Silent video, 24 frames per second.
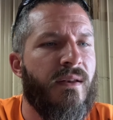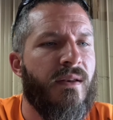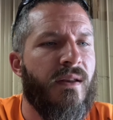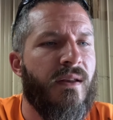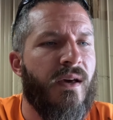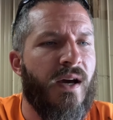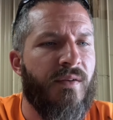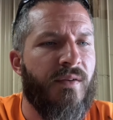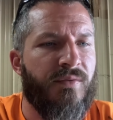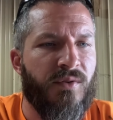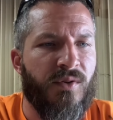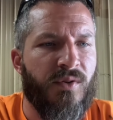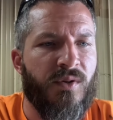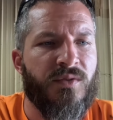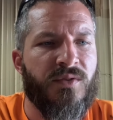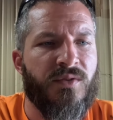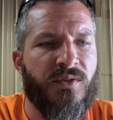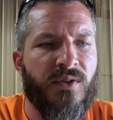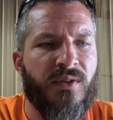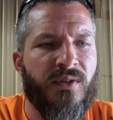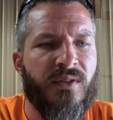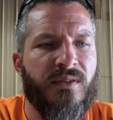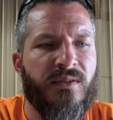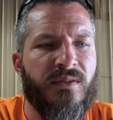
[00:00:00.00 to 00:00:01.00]
after those
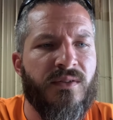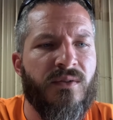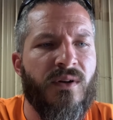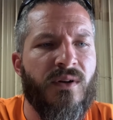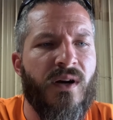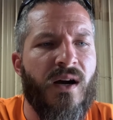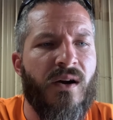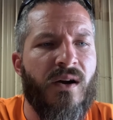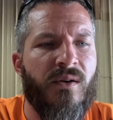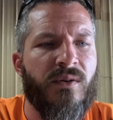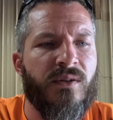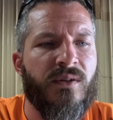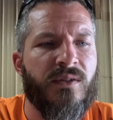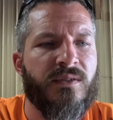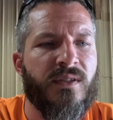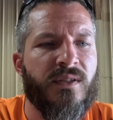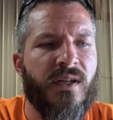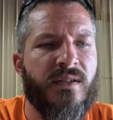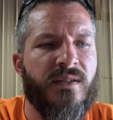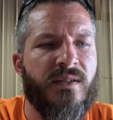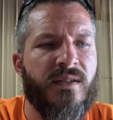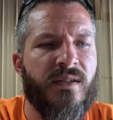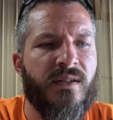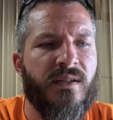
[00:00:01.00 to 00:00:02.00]
32 hours,
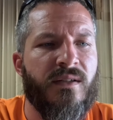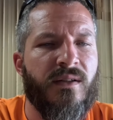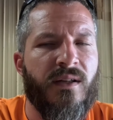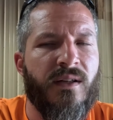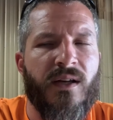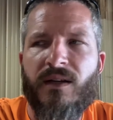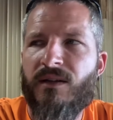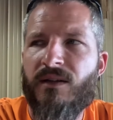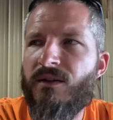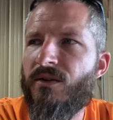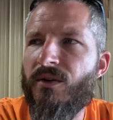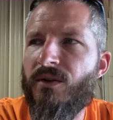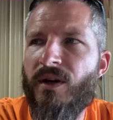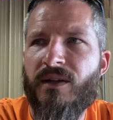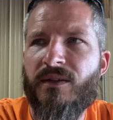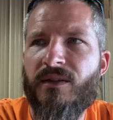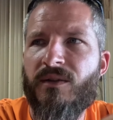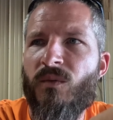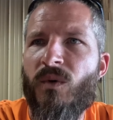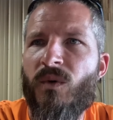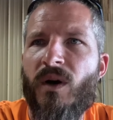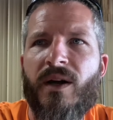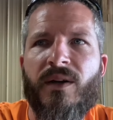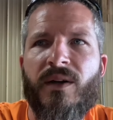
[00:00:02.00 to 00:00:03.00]
I cranked it
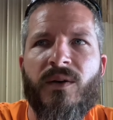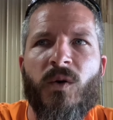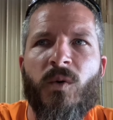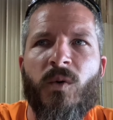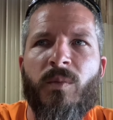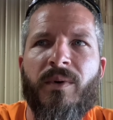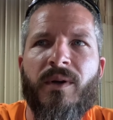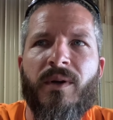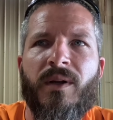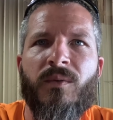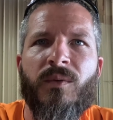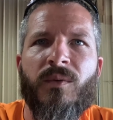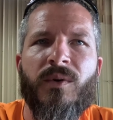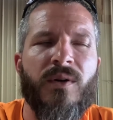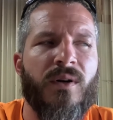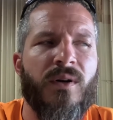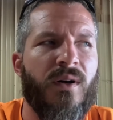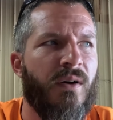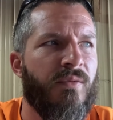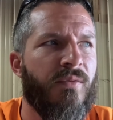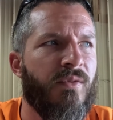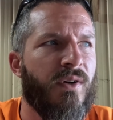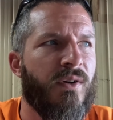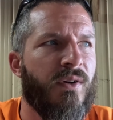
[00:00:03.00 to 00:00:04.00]
wide open, and we were
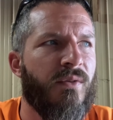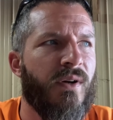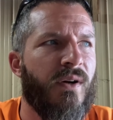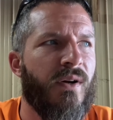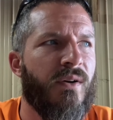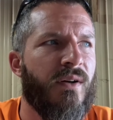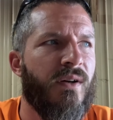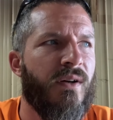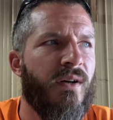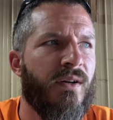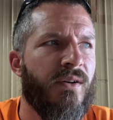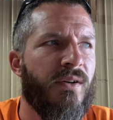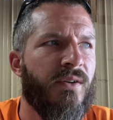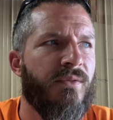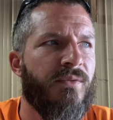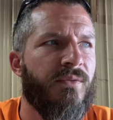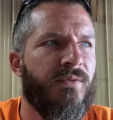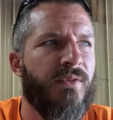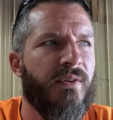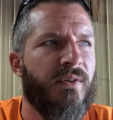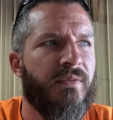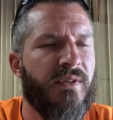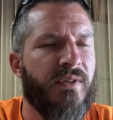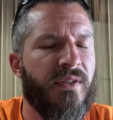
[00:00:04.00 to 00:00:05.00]
hovering around
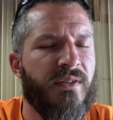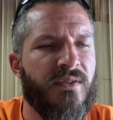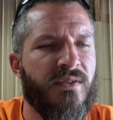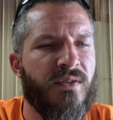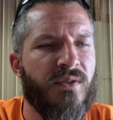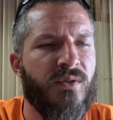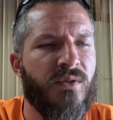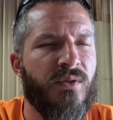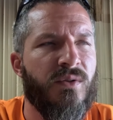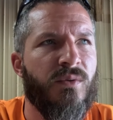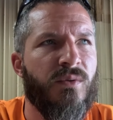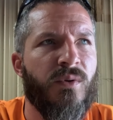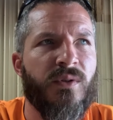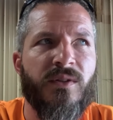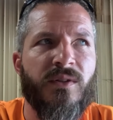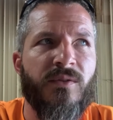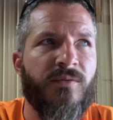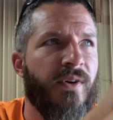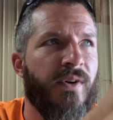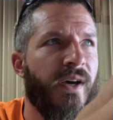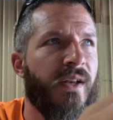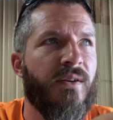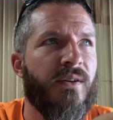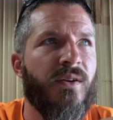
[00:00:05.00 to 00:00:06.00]
152 with the
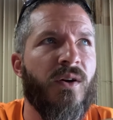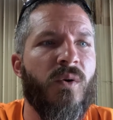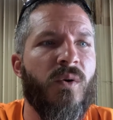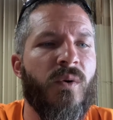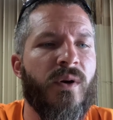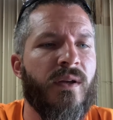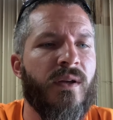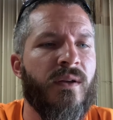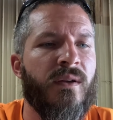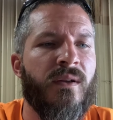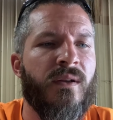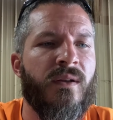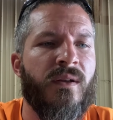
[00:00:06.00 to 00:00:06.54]
vent going.